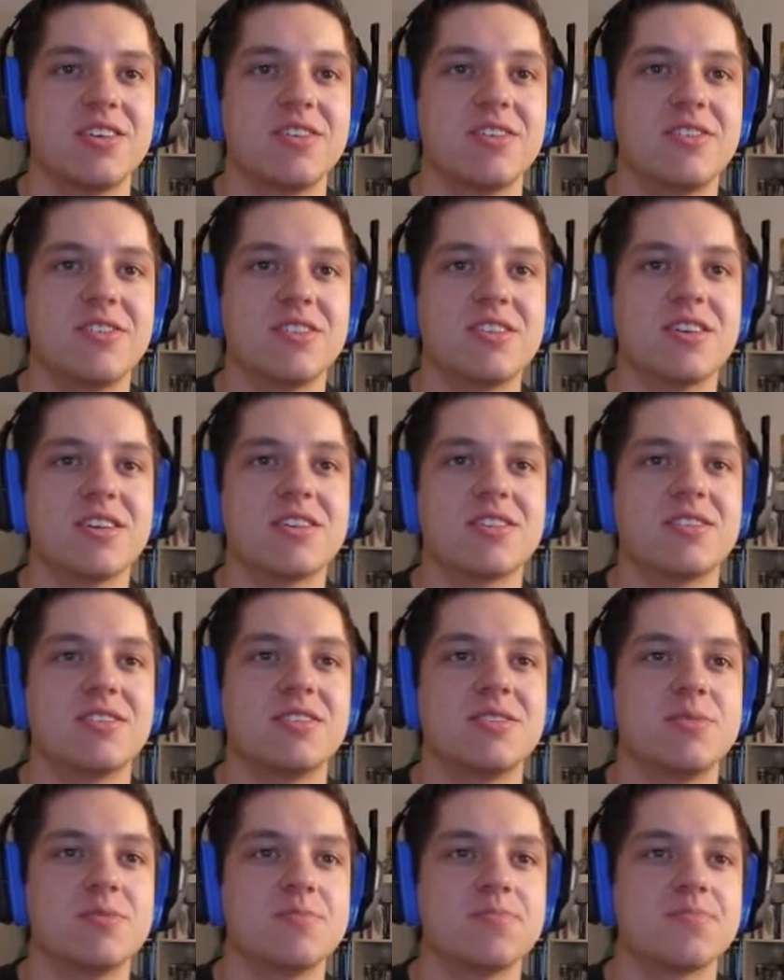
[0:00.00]

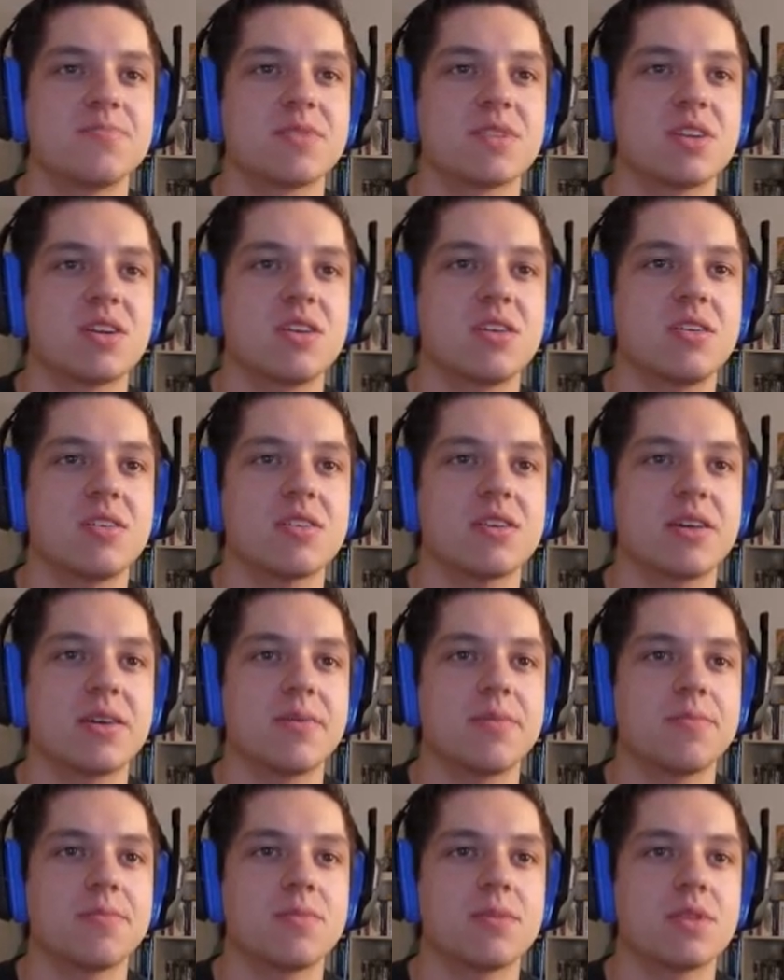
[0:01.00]
Onion.
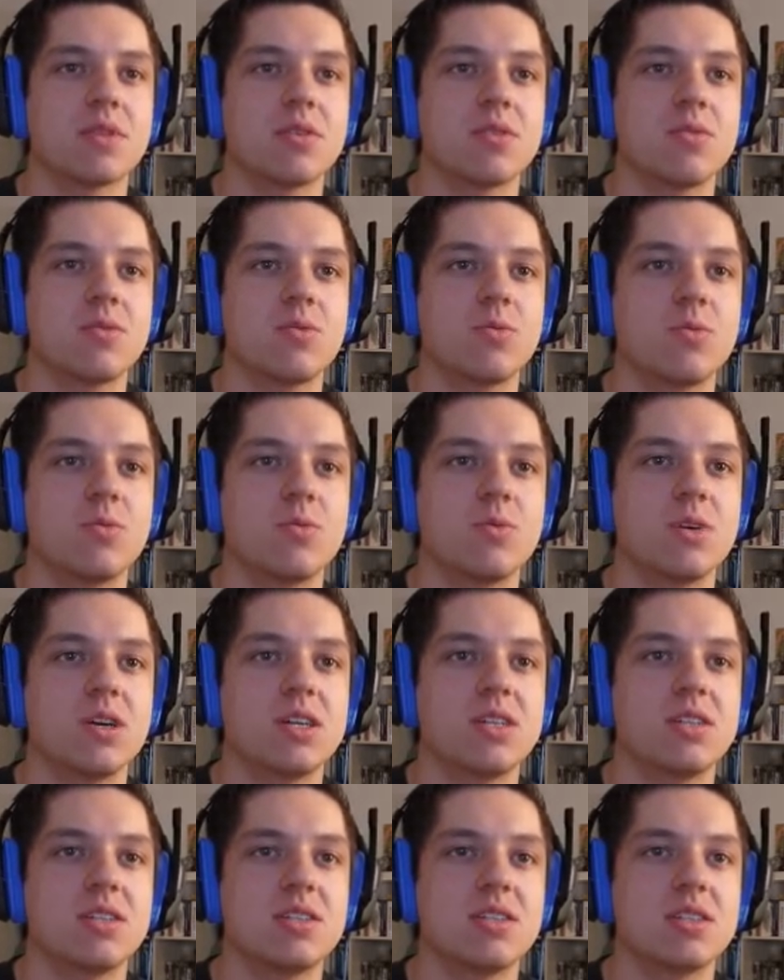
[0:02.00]
Okay.
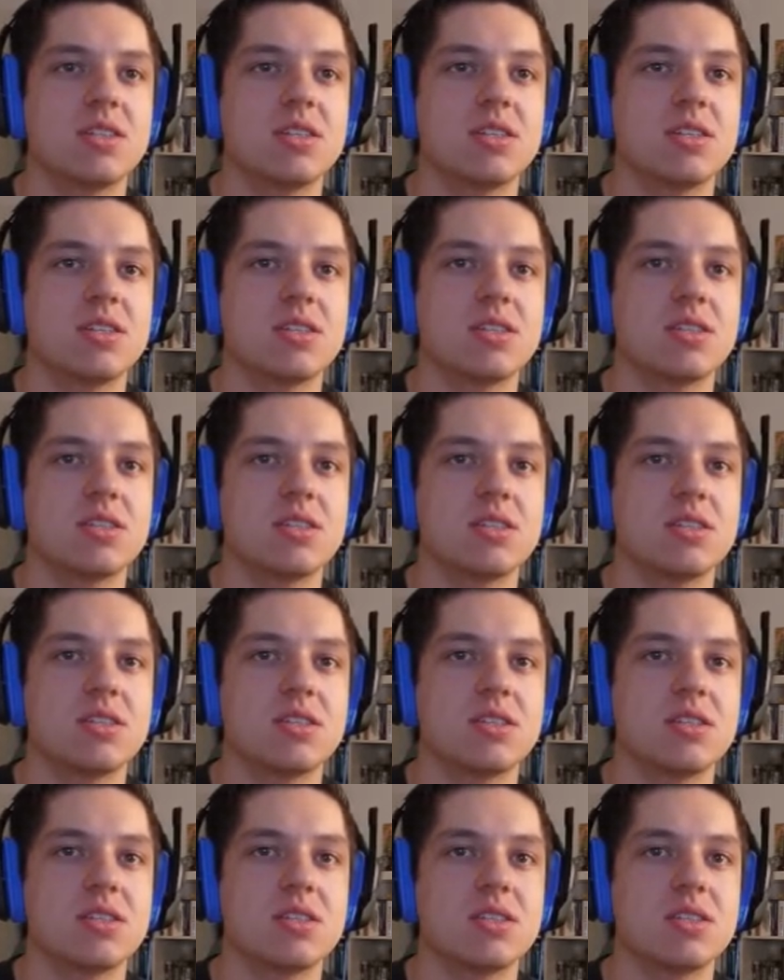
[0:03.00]
What
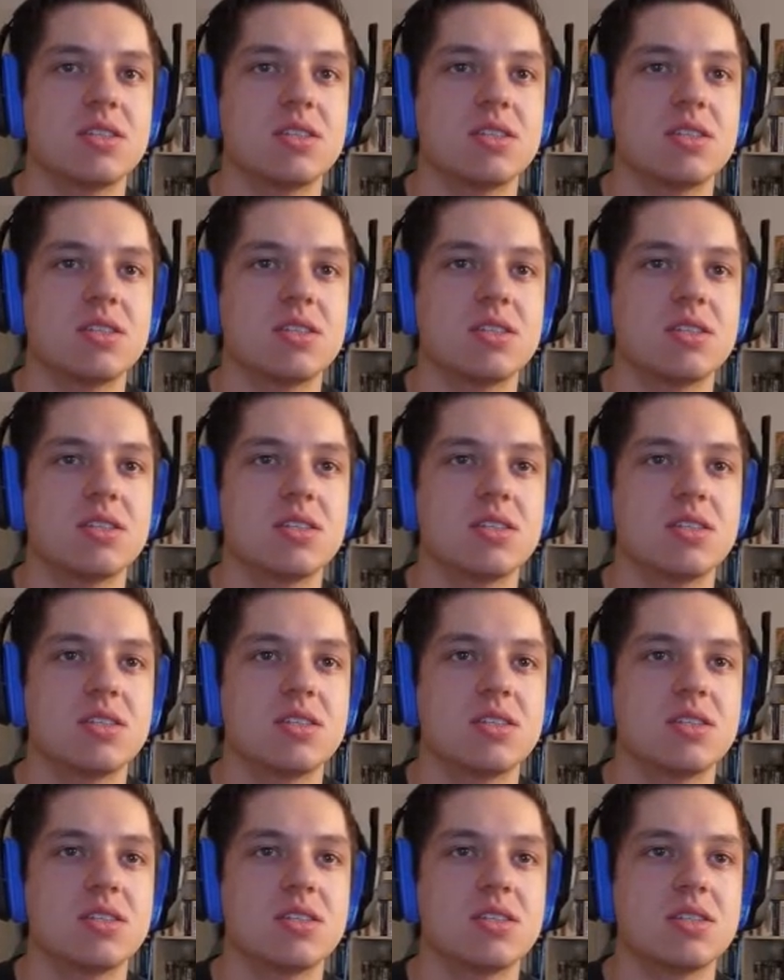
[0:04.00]
is
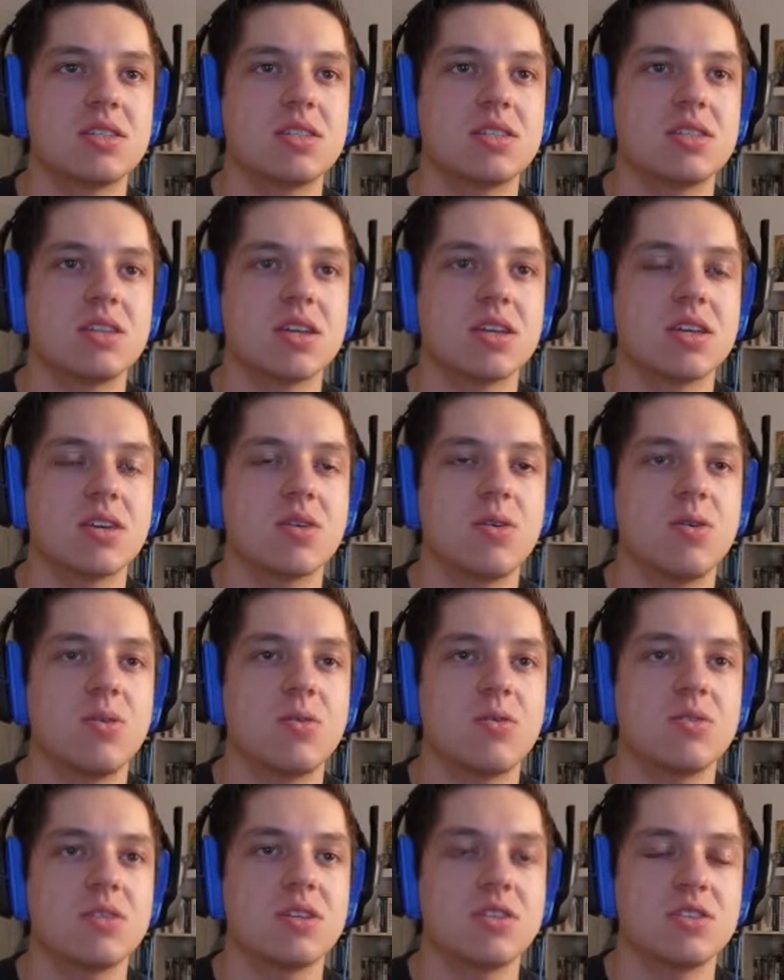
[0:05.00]
this thing
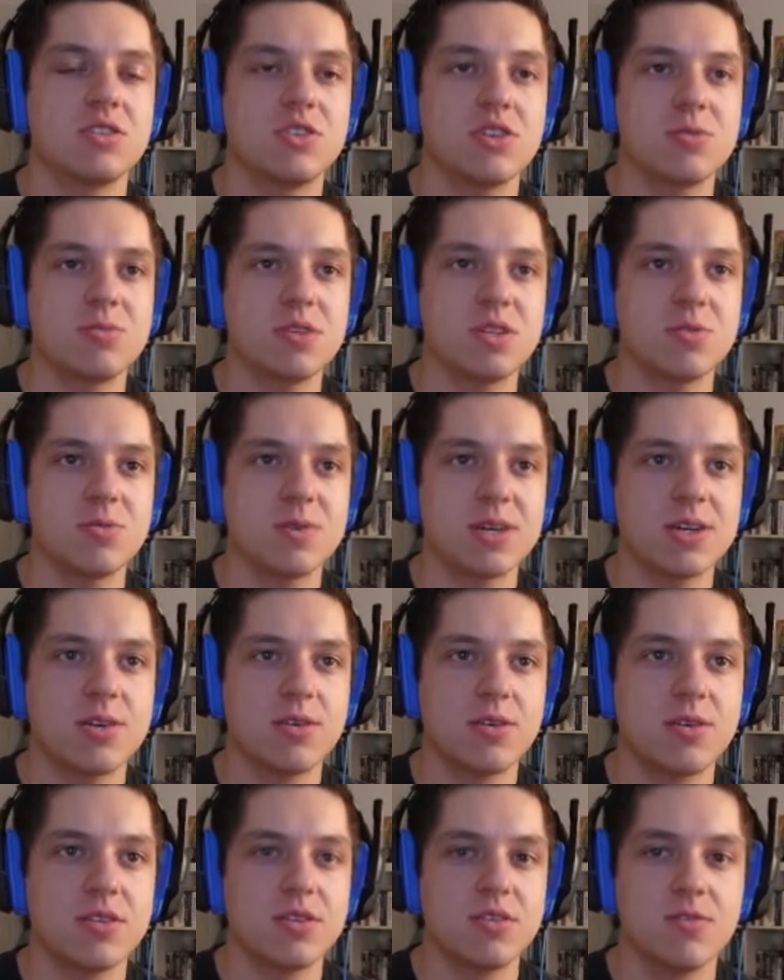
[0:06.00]
called? In Germany we
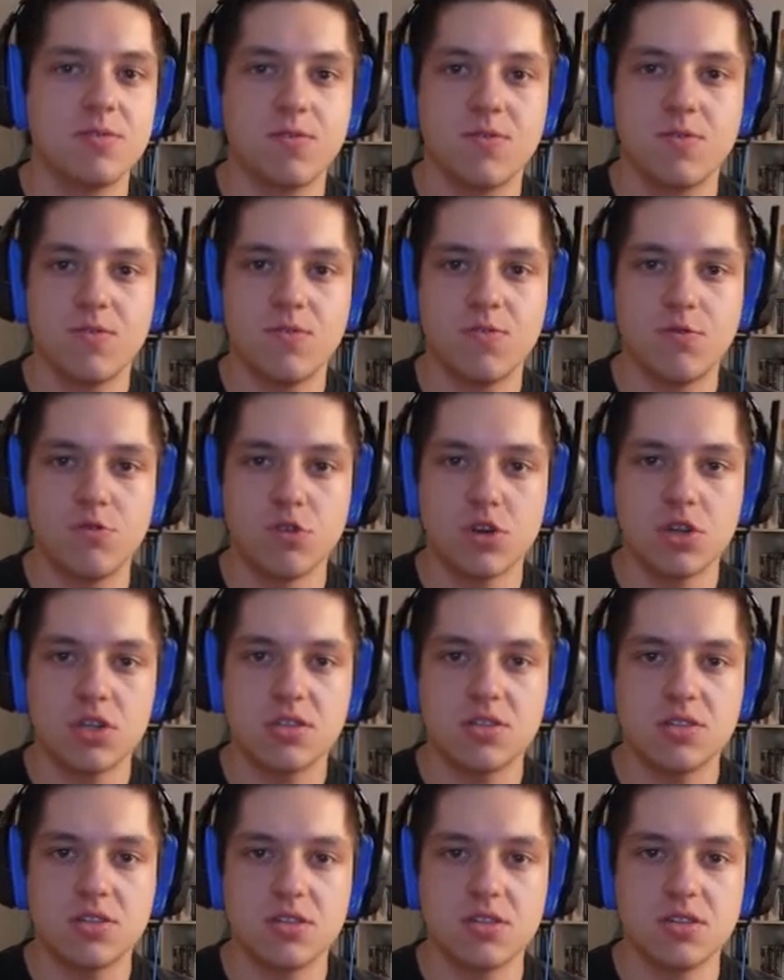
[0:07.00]
call it
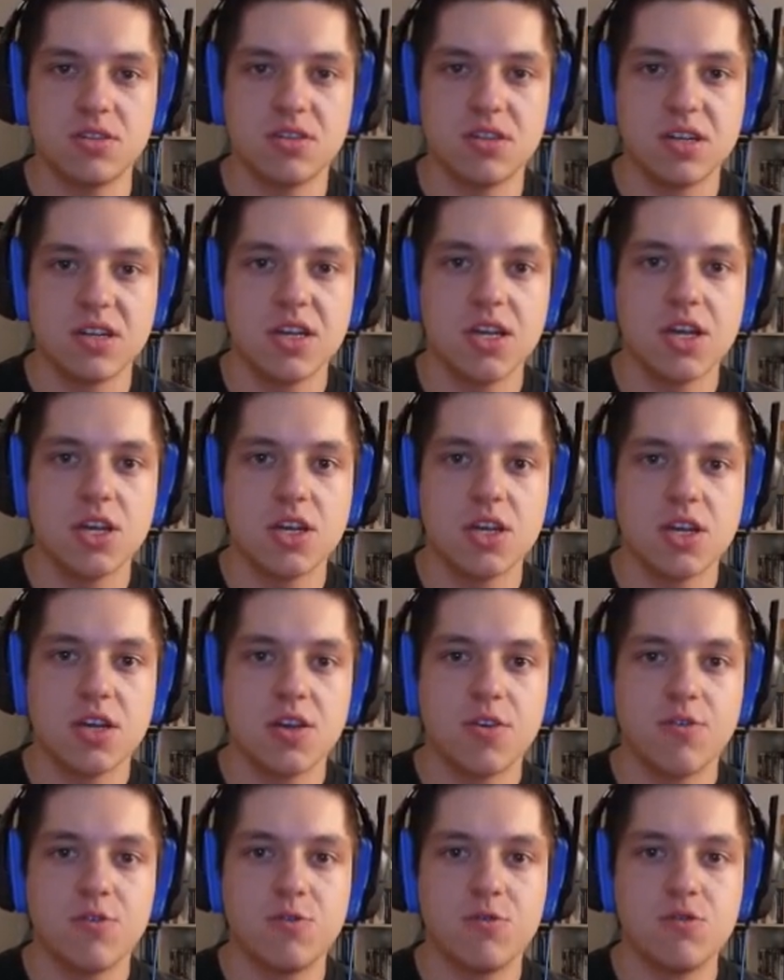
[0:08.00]
Wurzel.
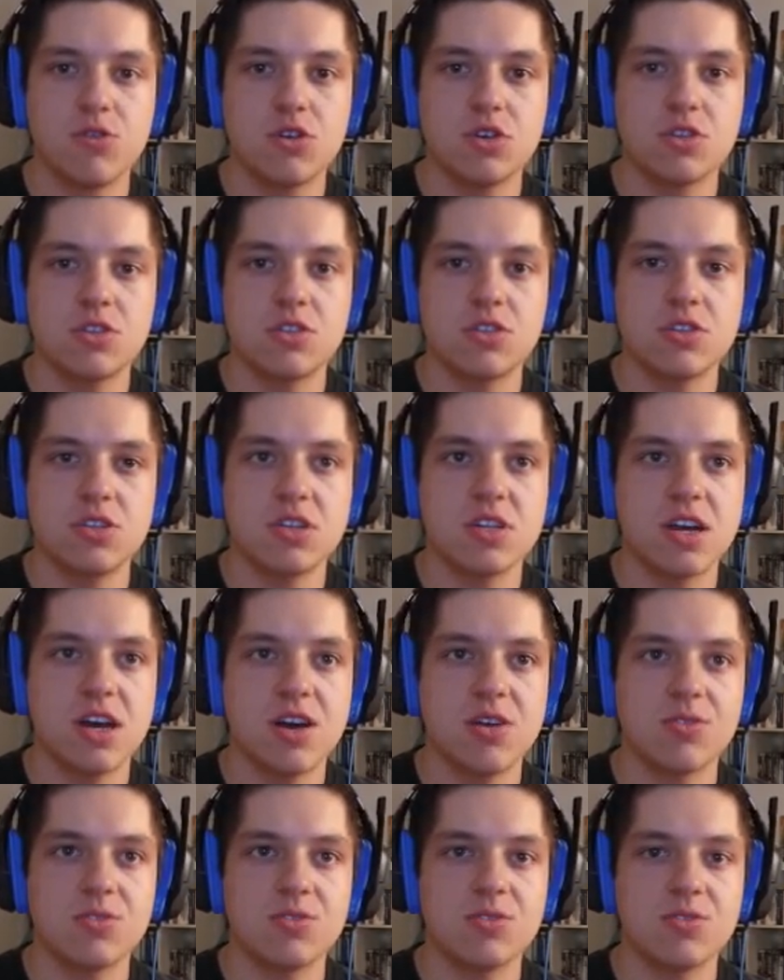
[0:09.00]
Wurzel
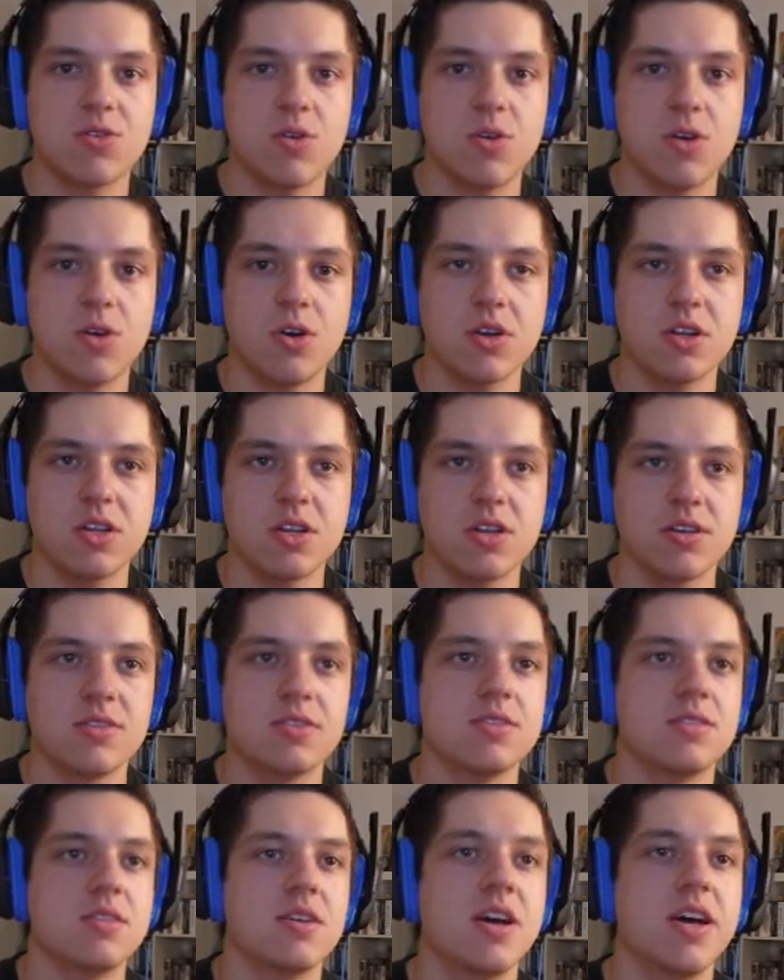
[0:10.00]
aus
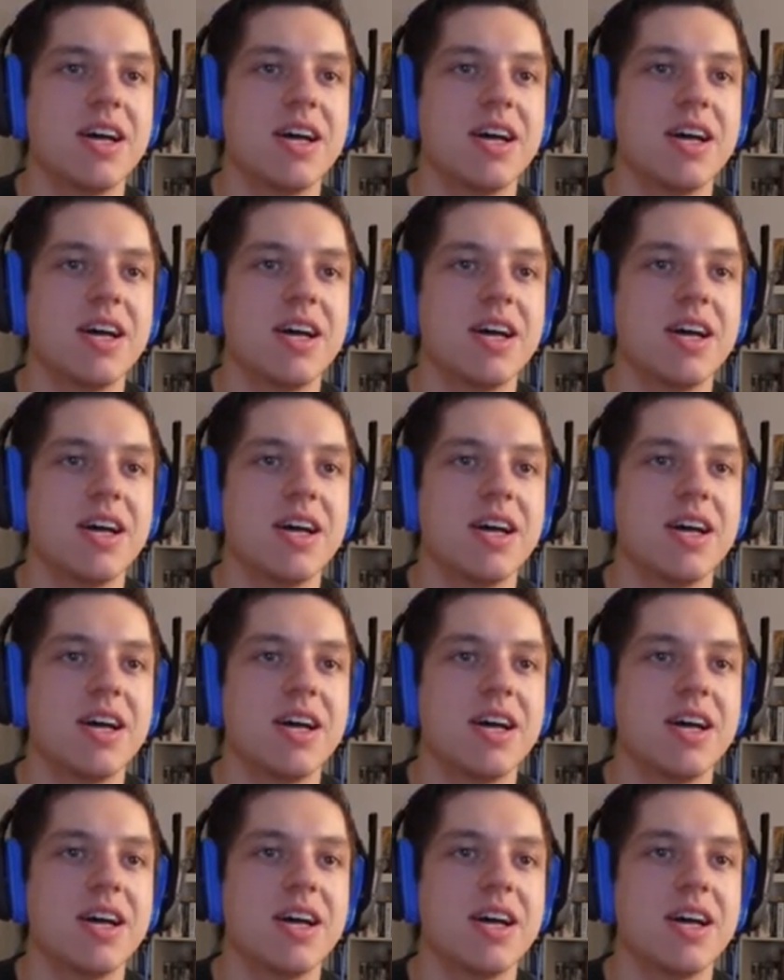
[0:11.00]
Onion.